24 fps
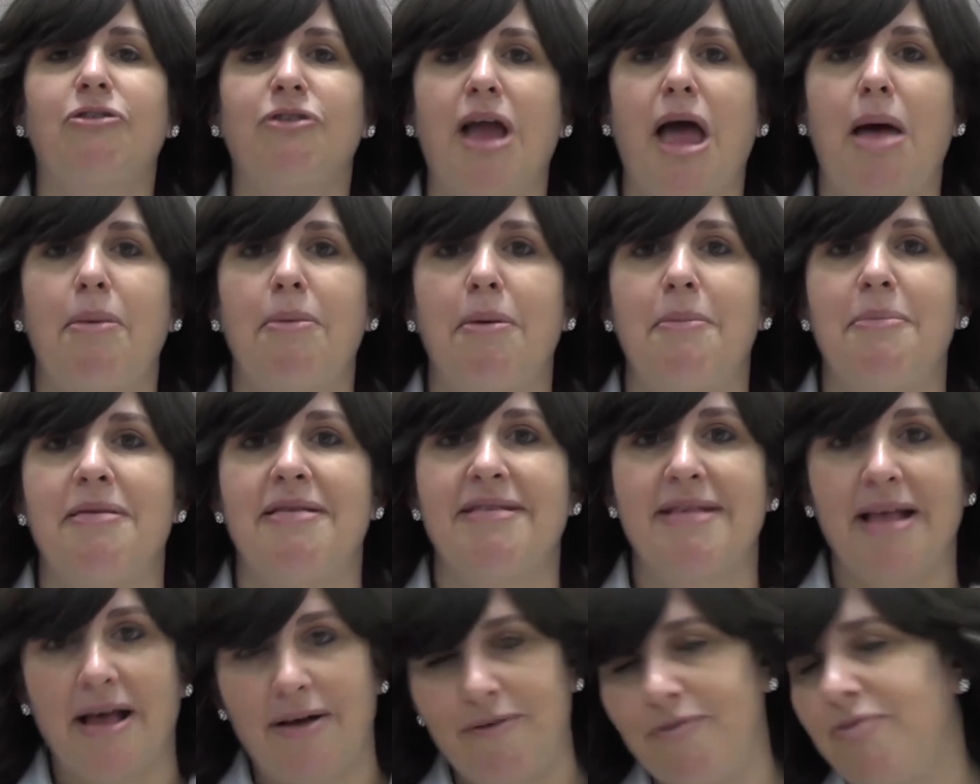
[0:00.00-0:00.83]
of Kelm
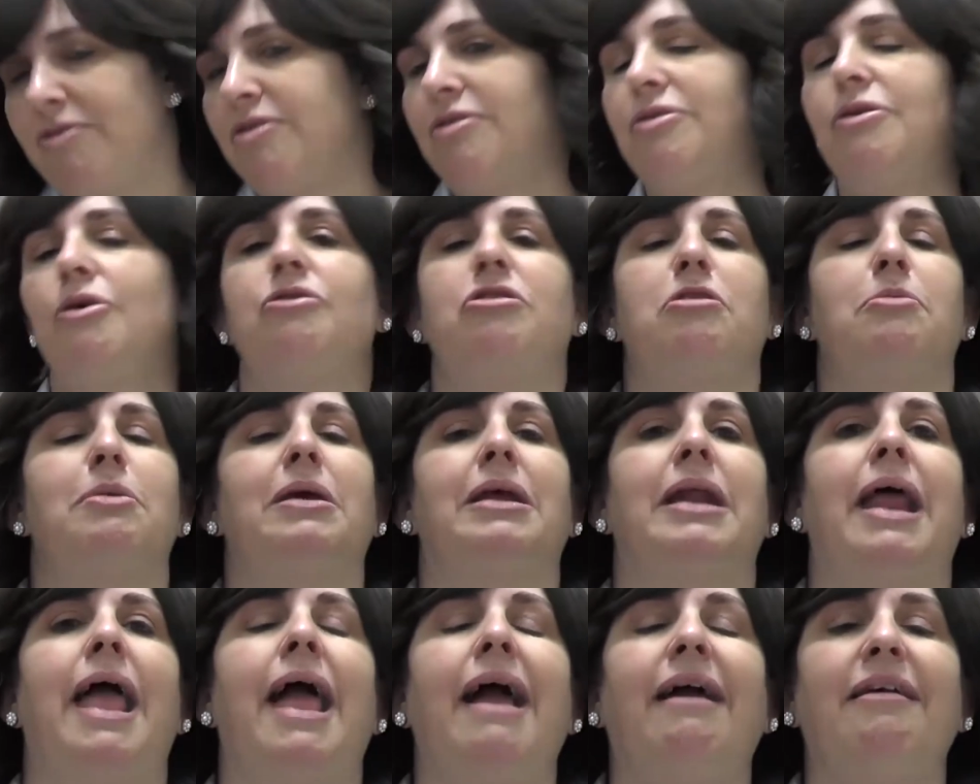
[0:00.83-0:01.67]
himself was known to be
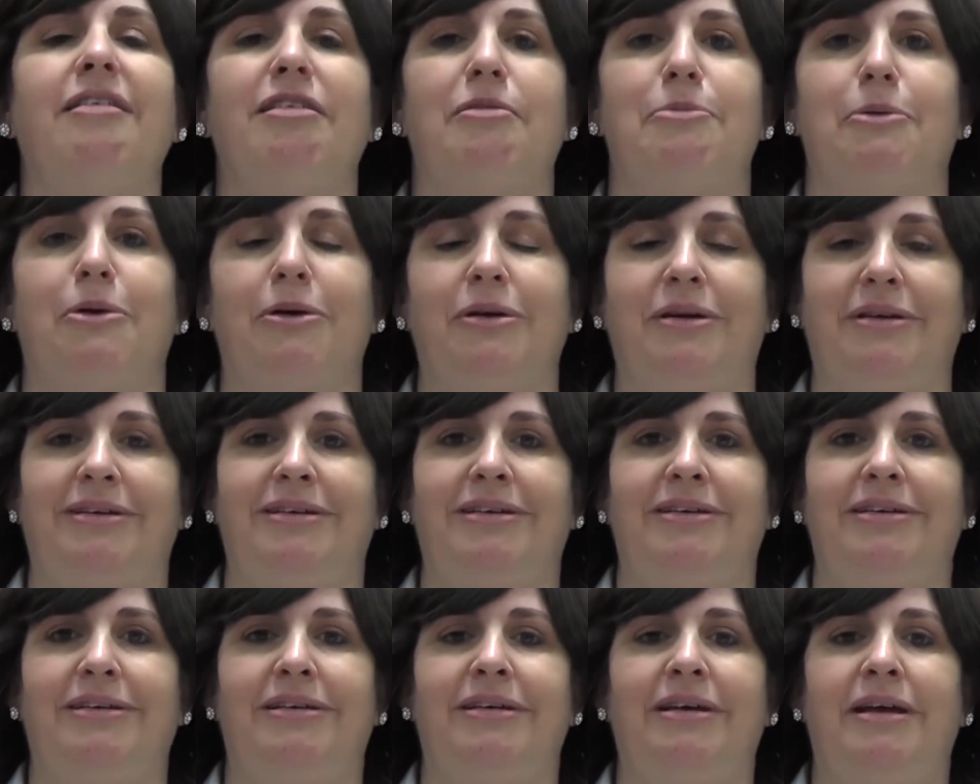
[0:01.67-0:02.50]
an expert
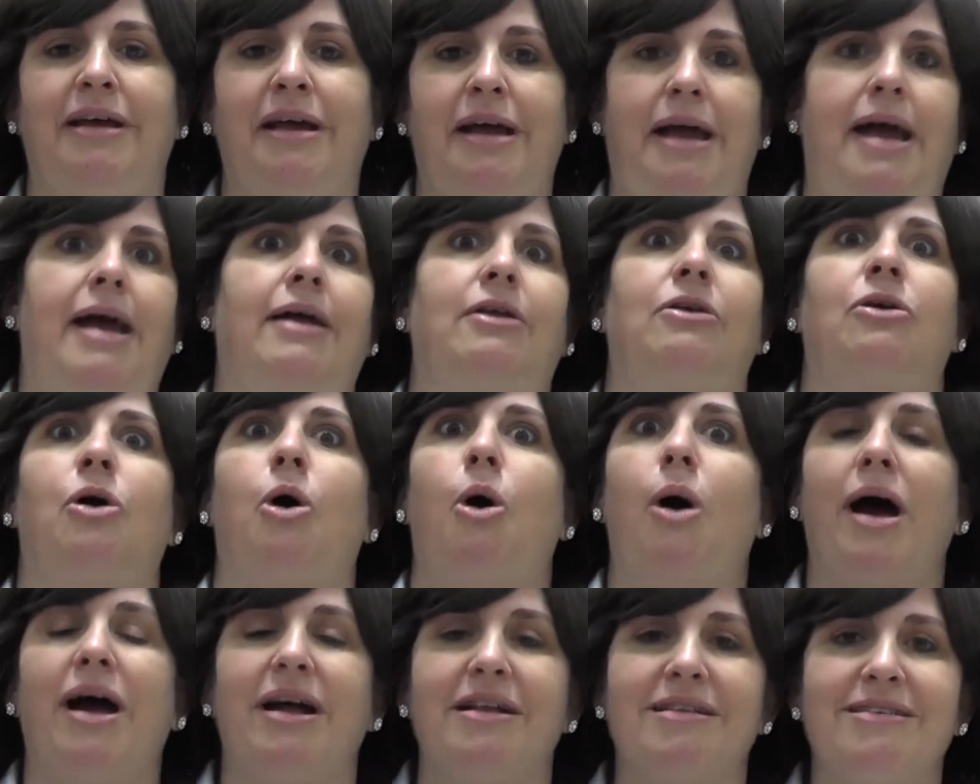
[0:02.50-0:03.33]
at
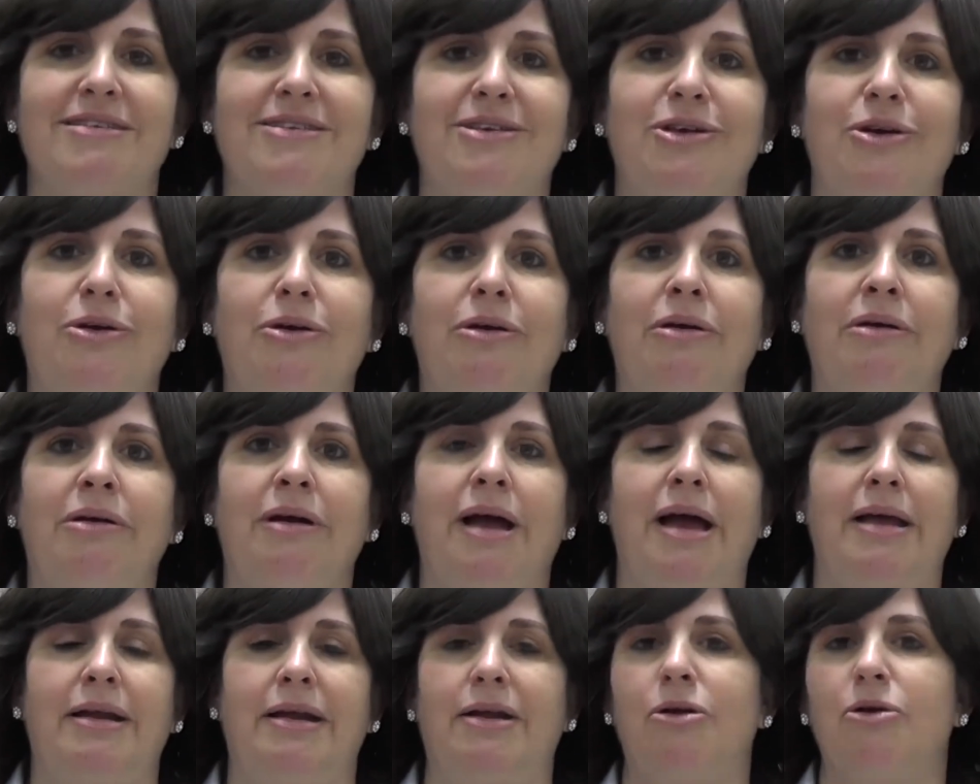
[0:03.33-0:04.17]
Koach Hatzir
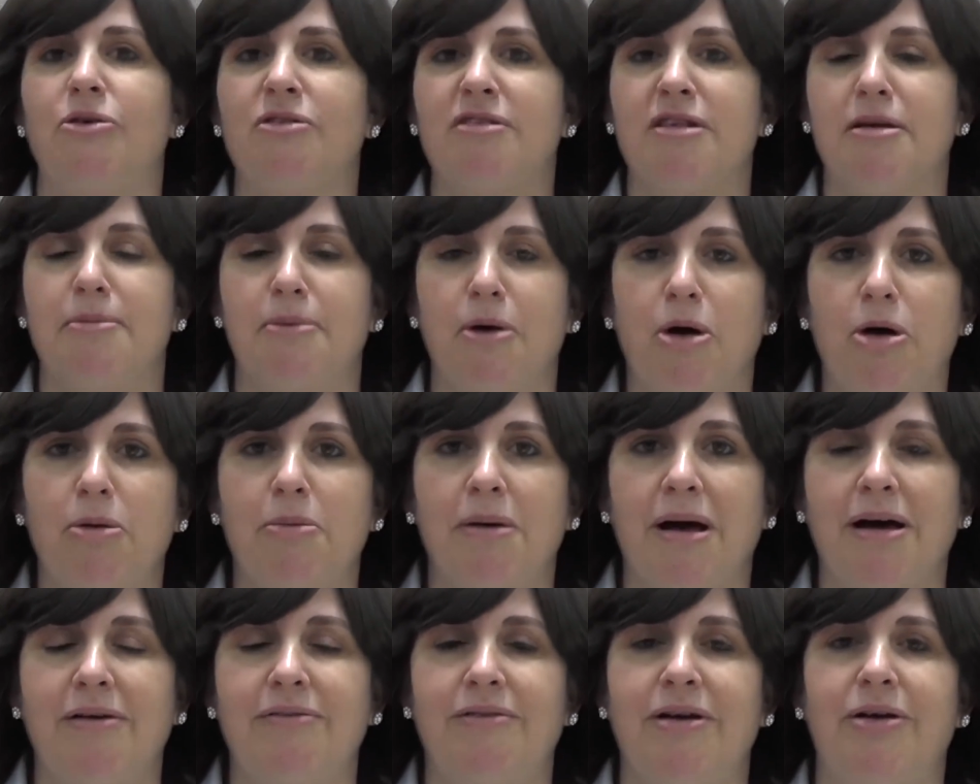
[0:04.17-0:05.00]
and at Noseb Olam
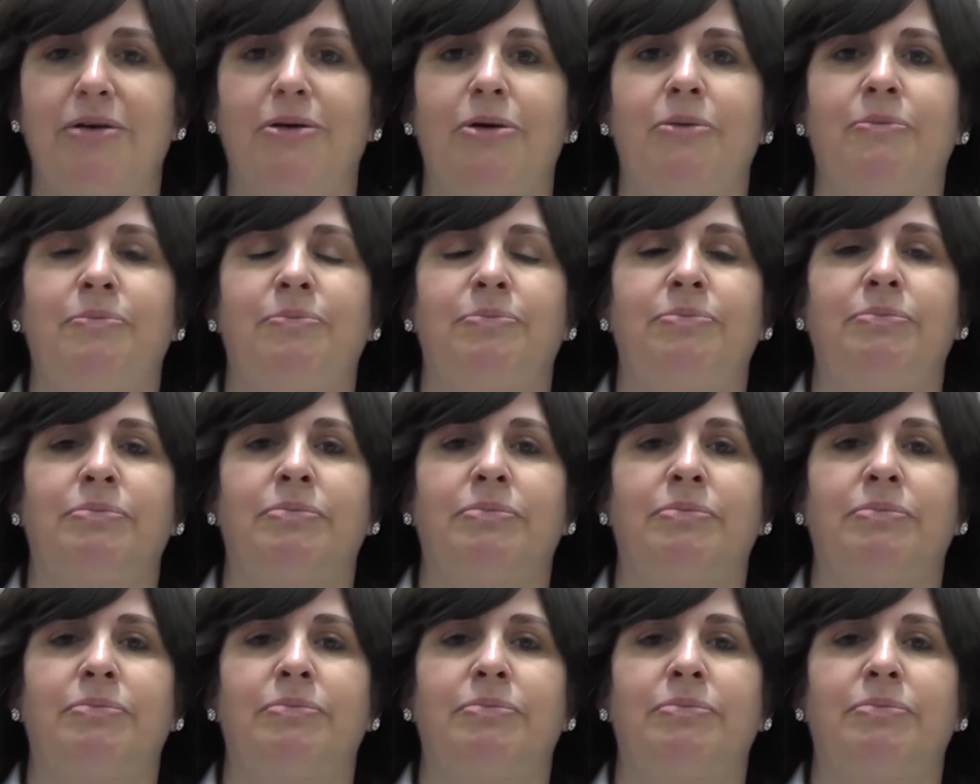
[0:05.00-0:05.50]
Chavero.